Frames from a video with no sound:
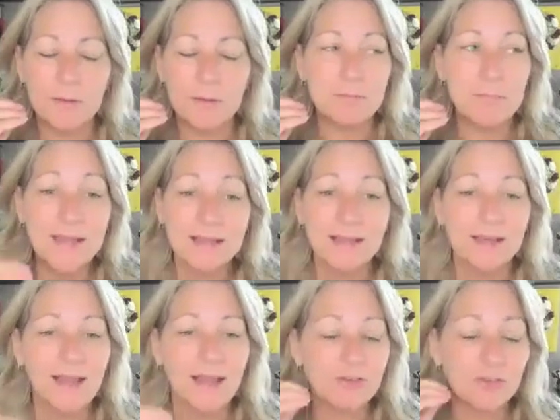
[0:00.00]
make
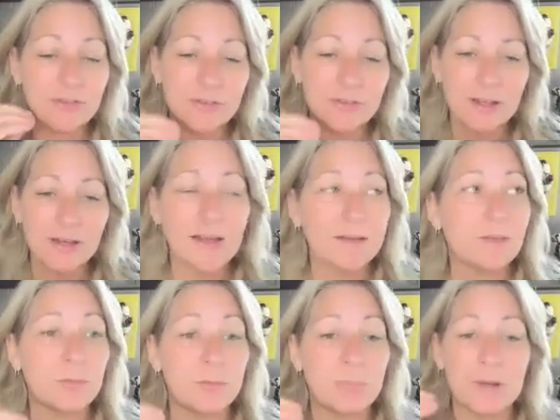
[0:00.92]
connections, connect
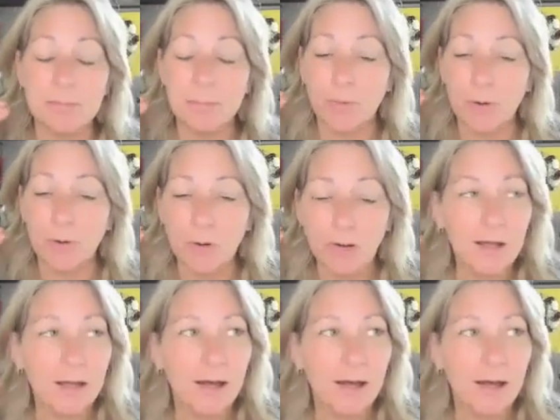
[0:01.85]
to people,